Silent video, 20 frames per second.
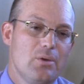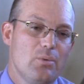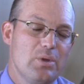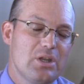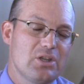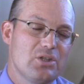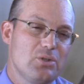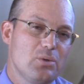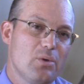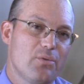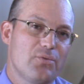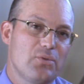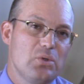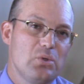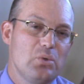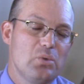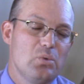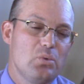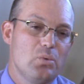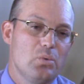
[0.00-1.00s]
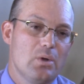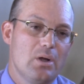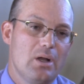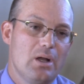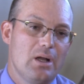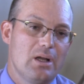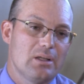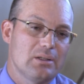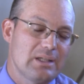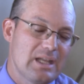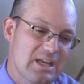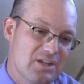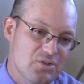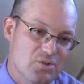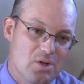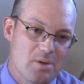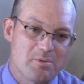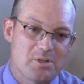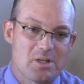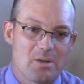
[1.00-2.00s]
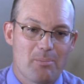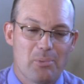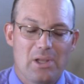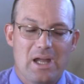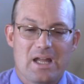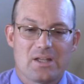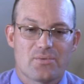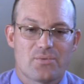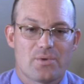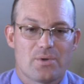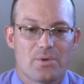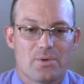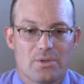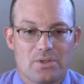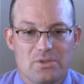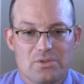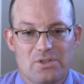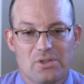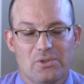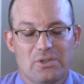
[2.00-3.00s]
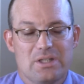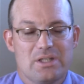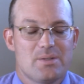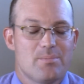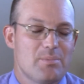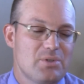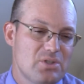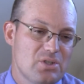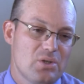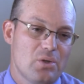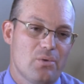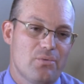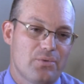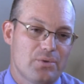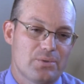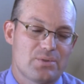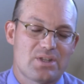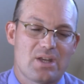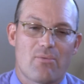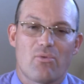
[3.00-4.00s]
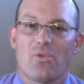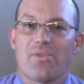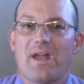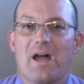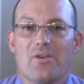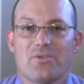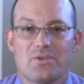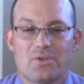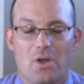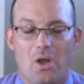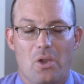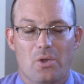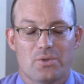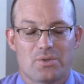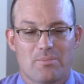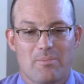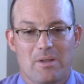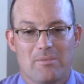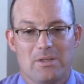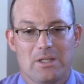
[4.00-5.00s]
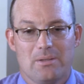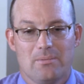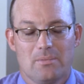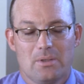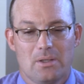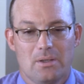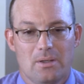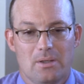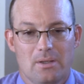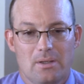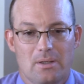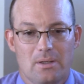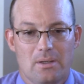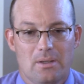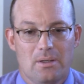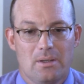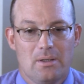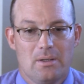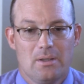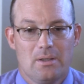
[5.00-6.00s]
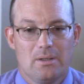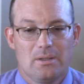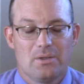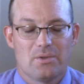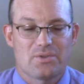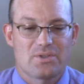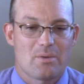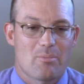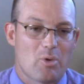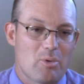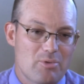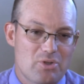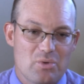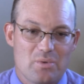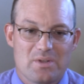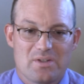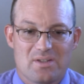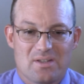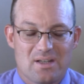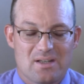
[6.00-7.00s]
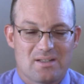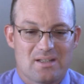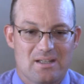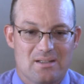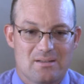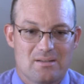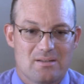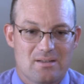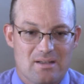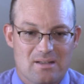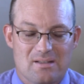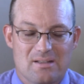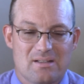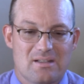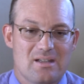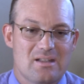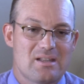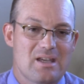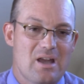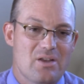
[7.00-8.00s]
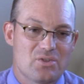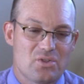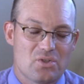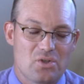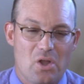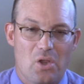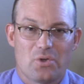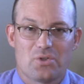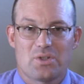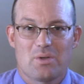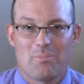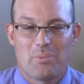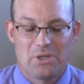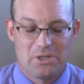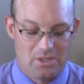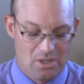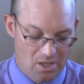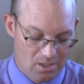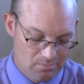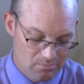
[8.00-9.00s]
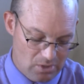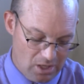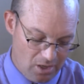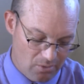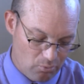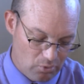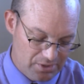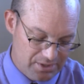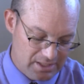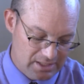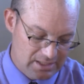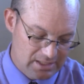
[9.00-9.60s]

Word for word: we could do a few uh, land description and plats for utility easements, you know, for several thousand dollars, maybe, you know, somewhere between six and six and ten thousand dollars, depending on on what they